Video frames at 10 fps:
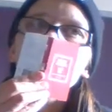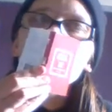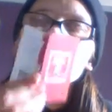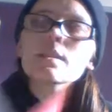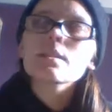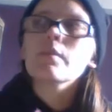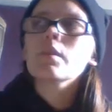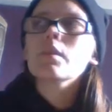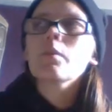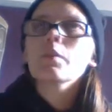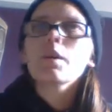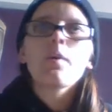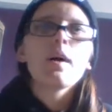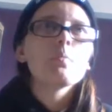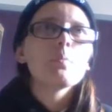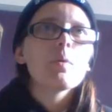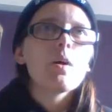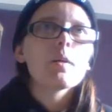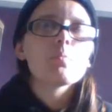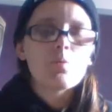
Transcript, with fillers: Is it something I would go out and buy?